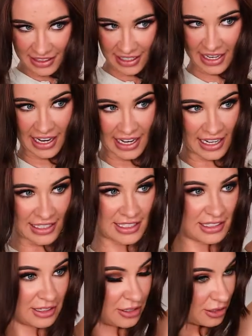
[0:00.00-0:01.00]
And
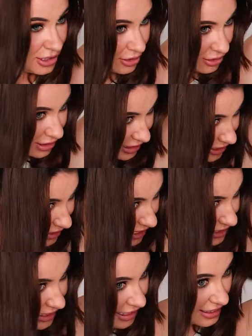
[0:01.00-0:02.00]
it's also
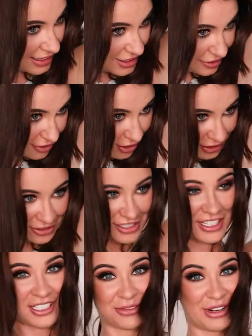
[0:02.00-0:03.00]
less likely to fall out
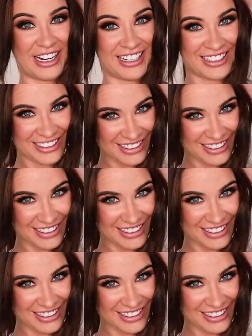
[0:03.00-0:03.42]
this way.